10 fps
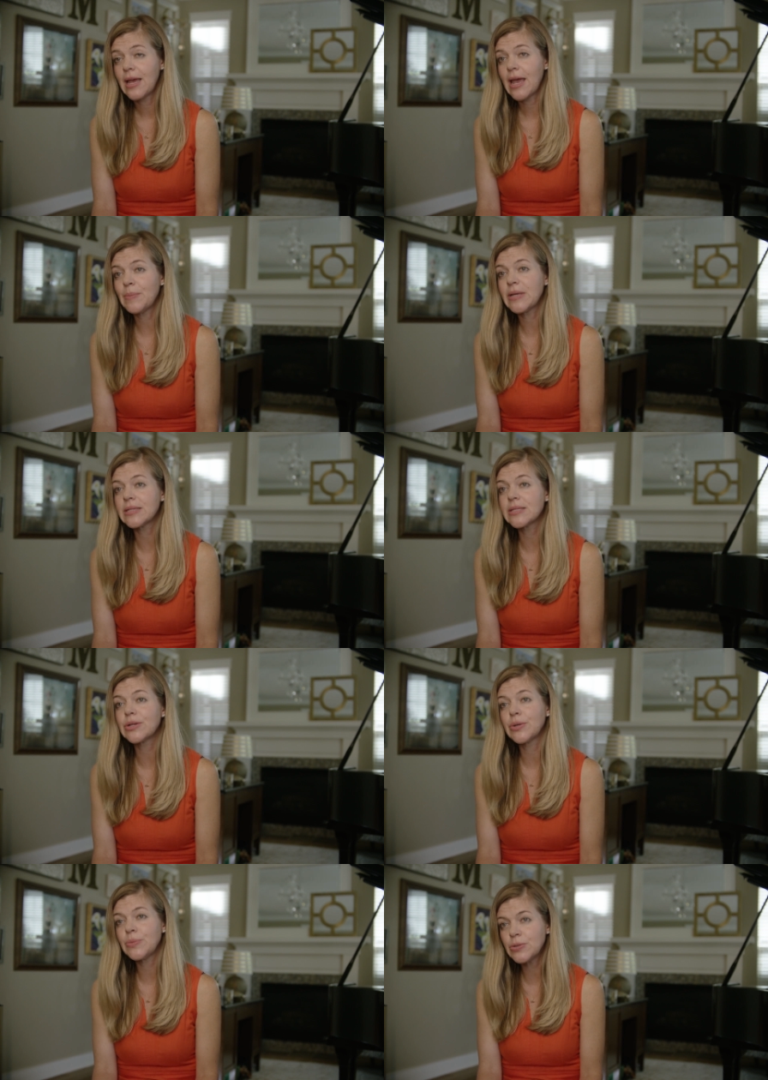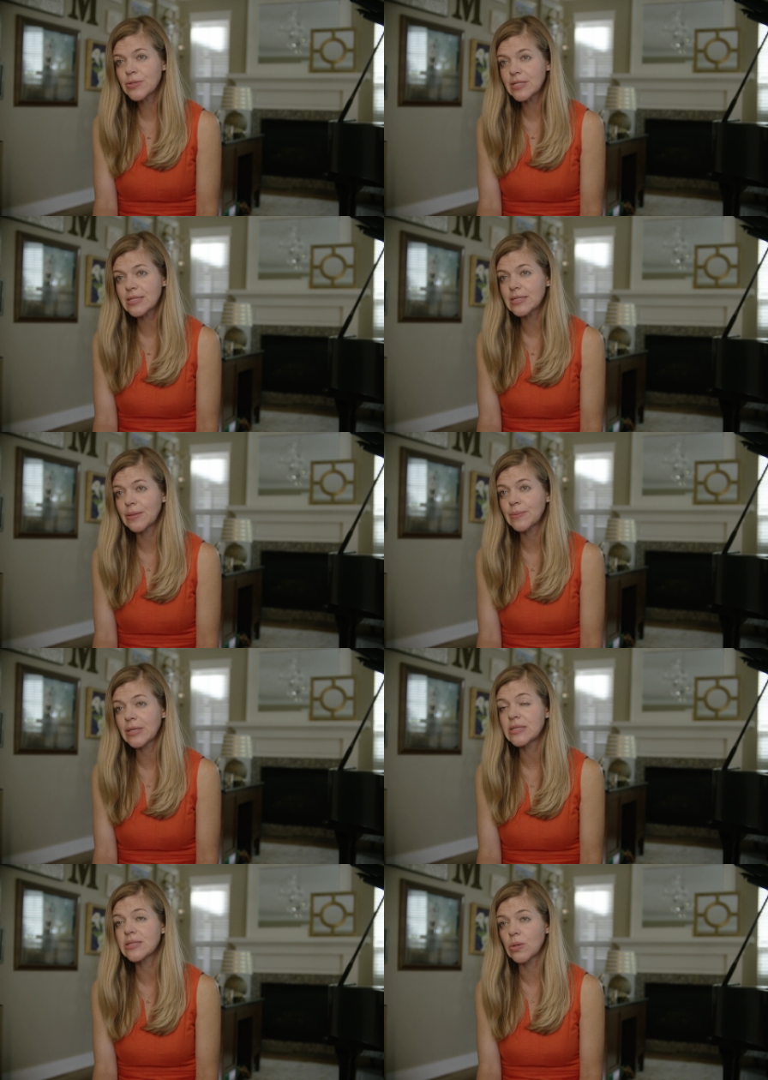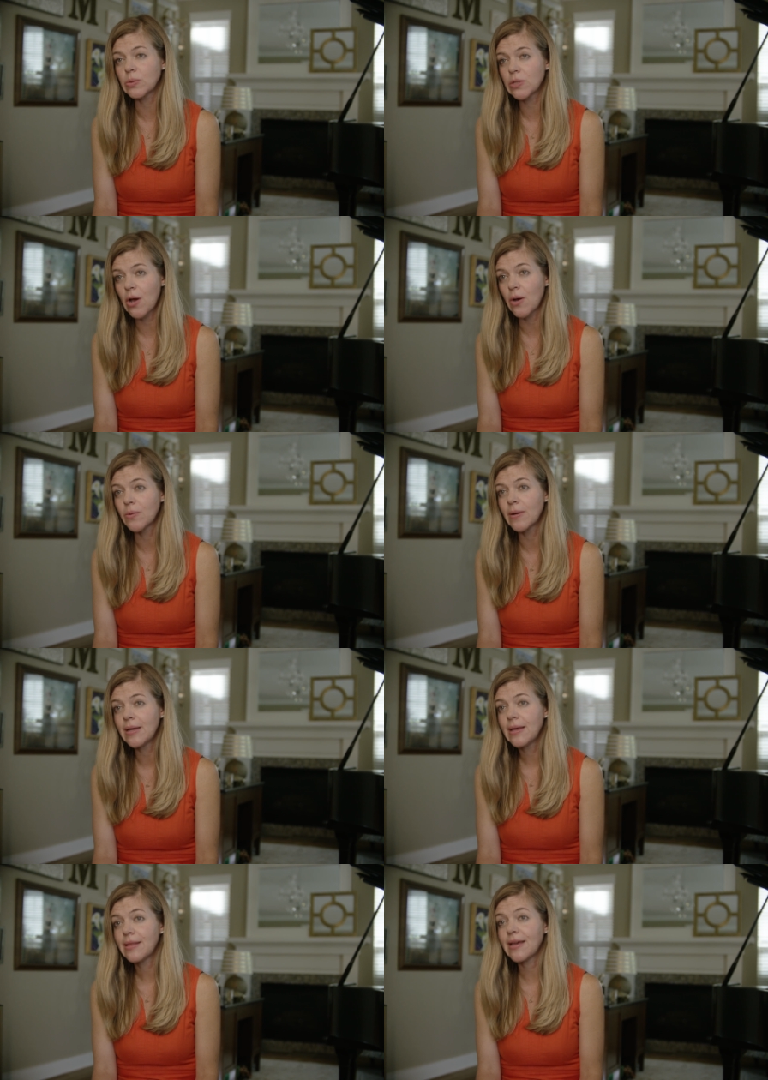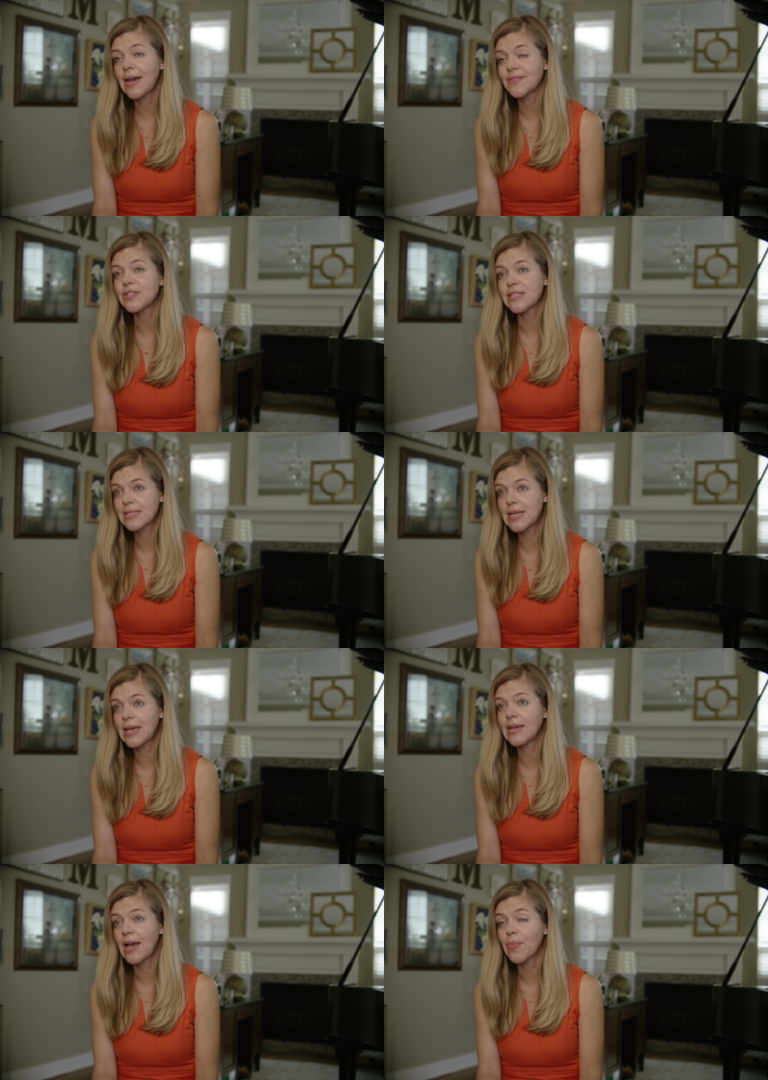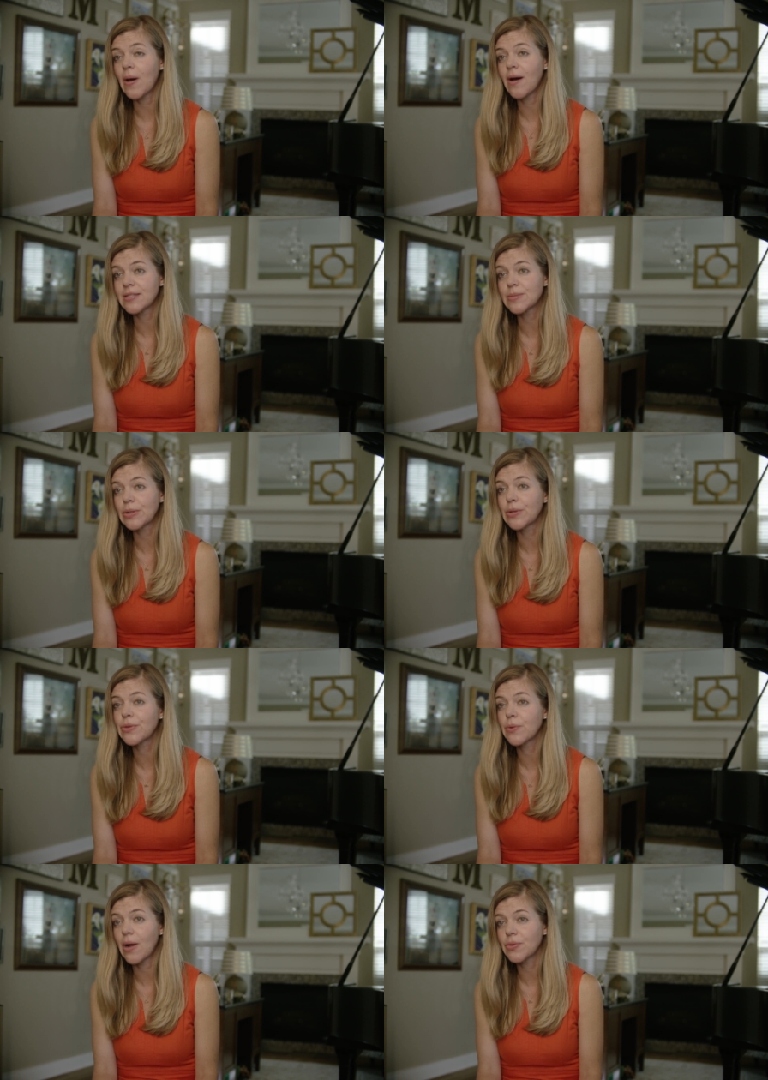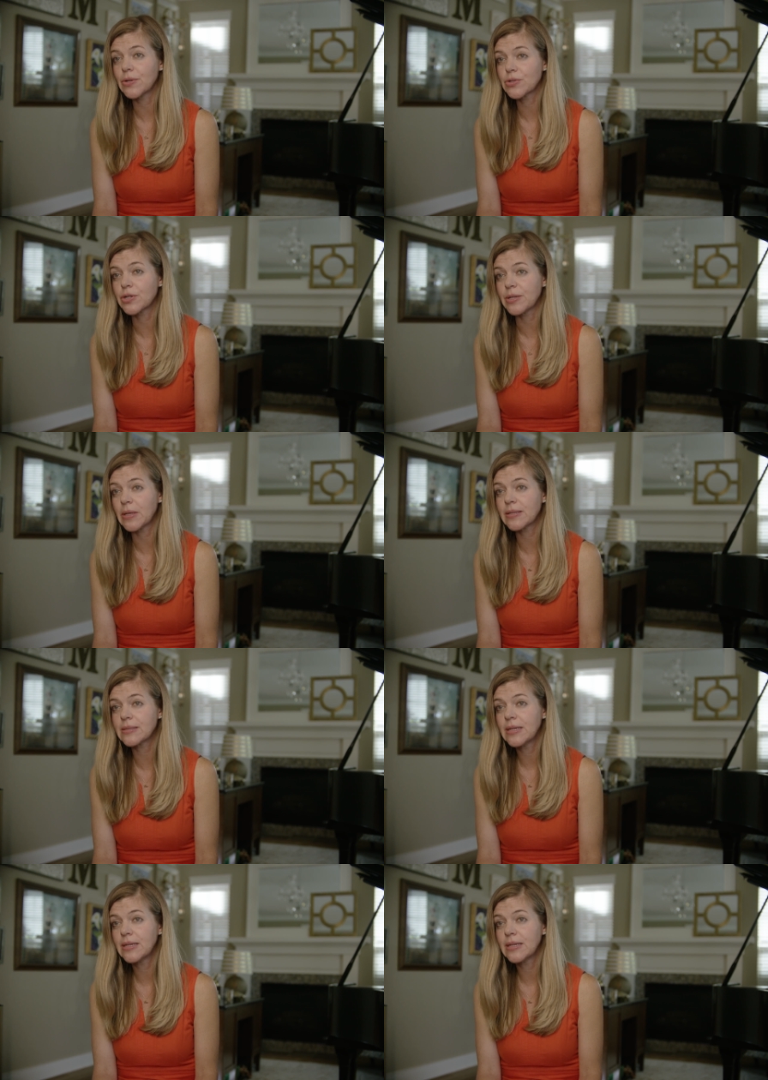And because their immune system is so low, they have to stay at the hospital throughout their treatment.